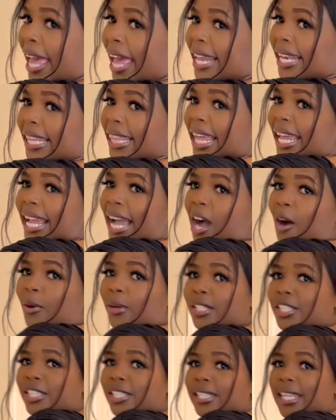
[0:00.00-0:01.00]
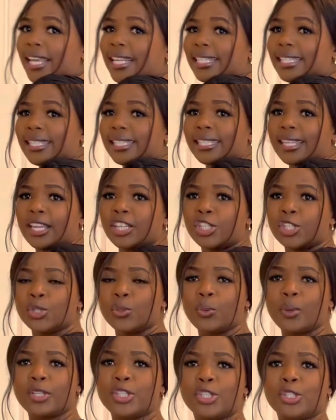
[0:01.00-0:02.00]
And I like how it just
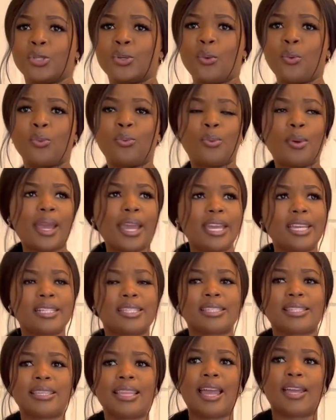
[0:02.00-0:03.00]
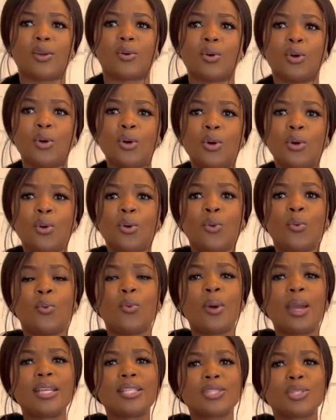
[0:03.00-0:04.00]
accentuates your waist. Like,
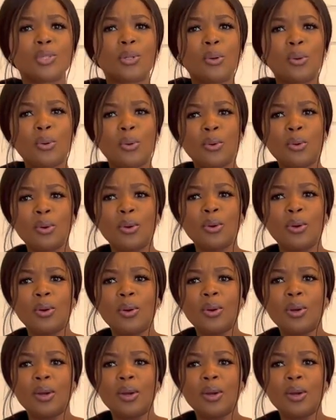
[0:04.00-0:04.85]
waist who?